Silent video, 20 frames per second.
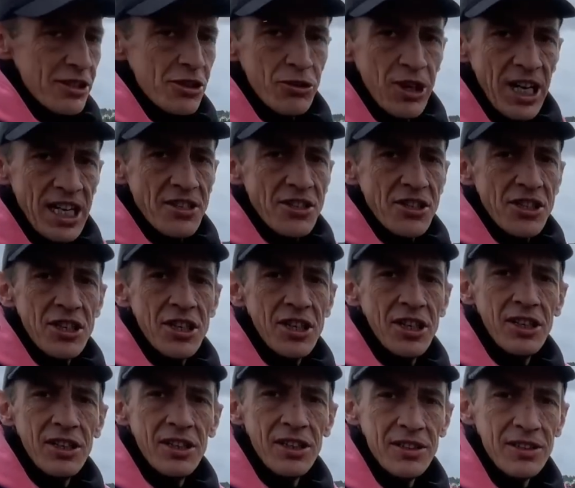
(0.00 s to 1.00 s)
trench
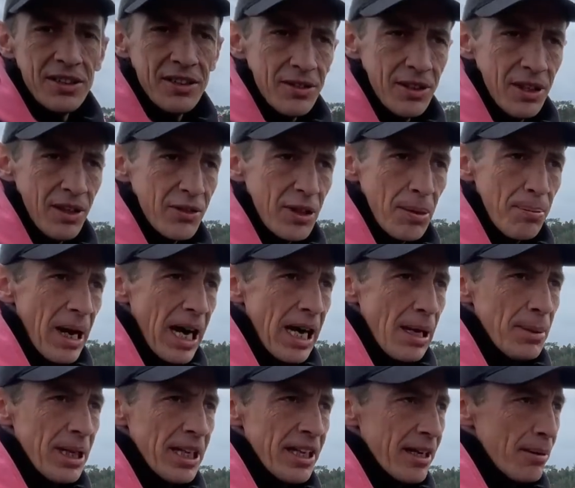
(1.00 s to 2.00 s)
of the pipe
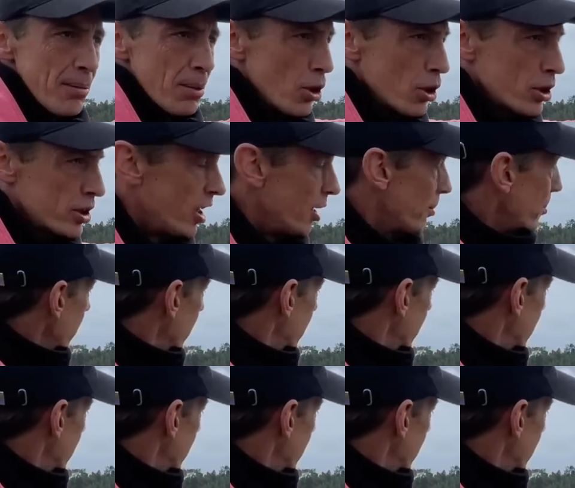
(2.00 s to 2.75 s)
that I blocked up.